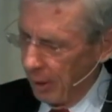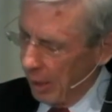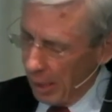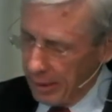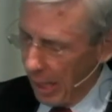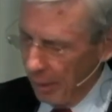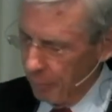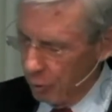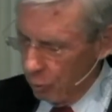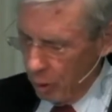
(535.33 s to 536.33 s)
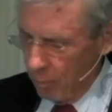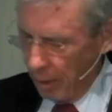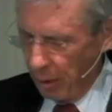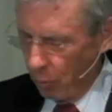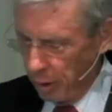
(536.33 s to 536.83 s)
At times we
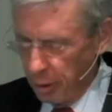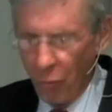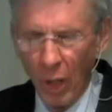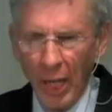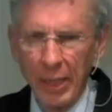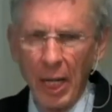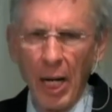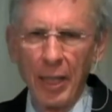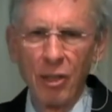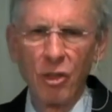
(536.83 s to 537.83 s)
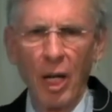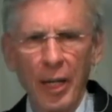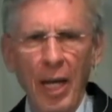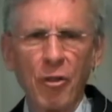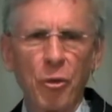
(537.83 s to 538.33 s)
may wonder why God is not
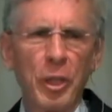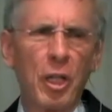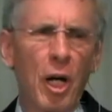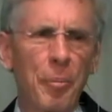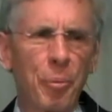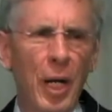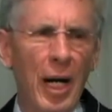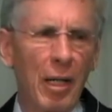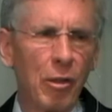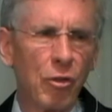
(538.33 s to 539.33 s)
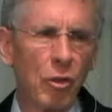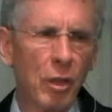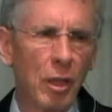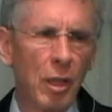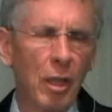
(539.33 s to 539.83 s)
answering our prayers
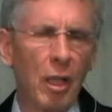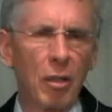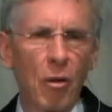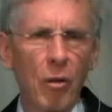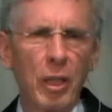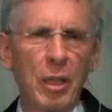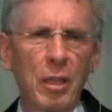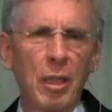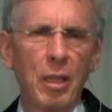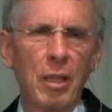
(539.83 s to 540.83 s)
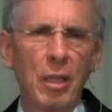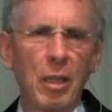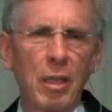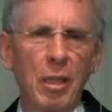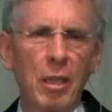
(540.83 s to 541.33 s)
according
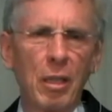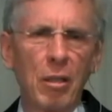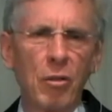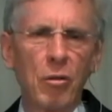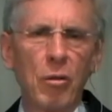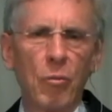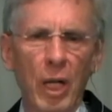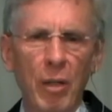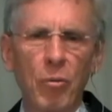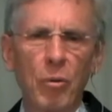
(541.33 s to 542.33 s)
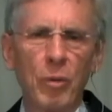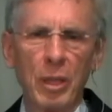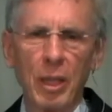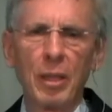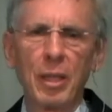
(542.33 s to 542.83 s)
to the way we
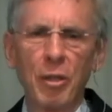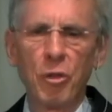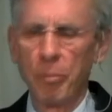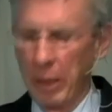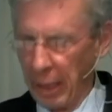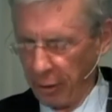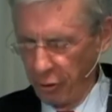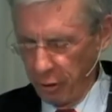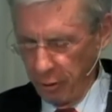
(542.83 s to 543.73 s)
think they should be answered.